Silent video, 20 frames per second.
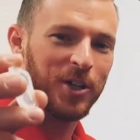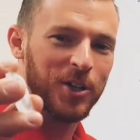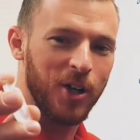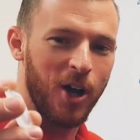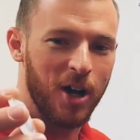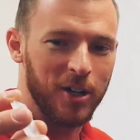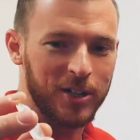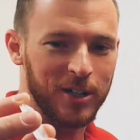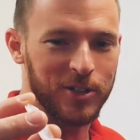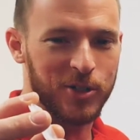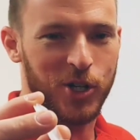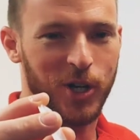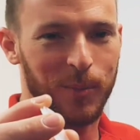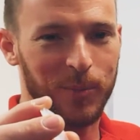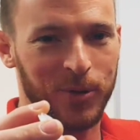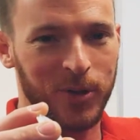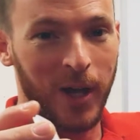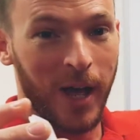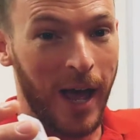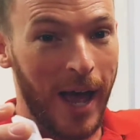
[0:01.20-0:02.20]
unlocking
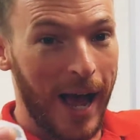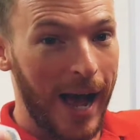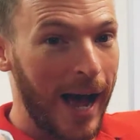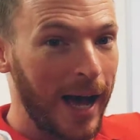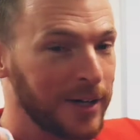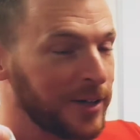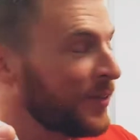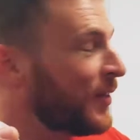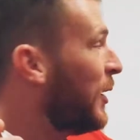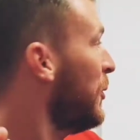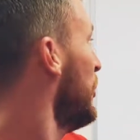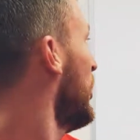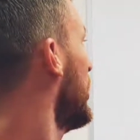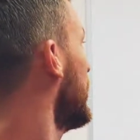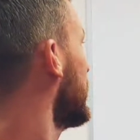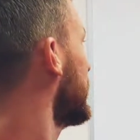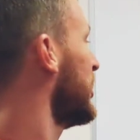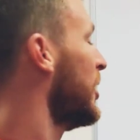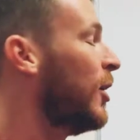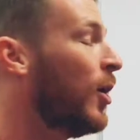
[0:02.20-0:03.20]
chips. How do they
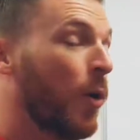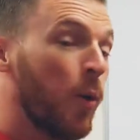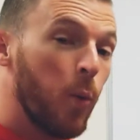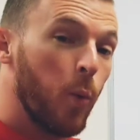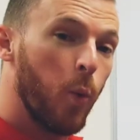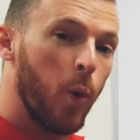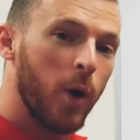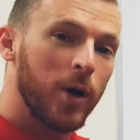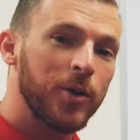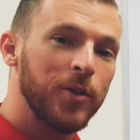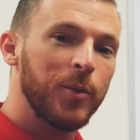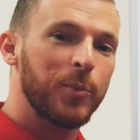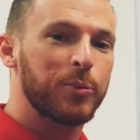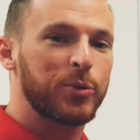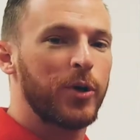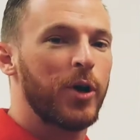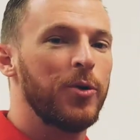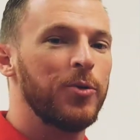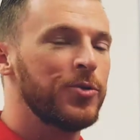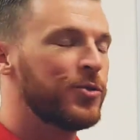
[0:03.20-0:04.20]
work? What are the
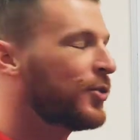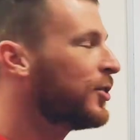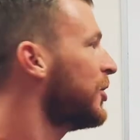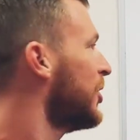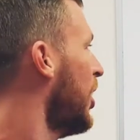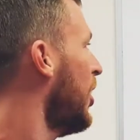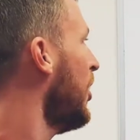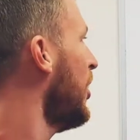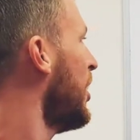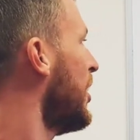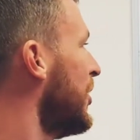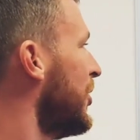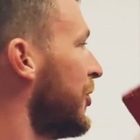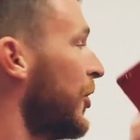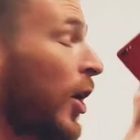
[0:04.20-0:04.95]
pros and cons?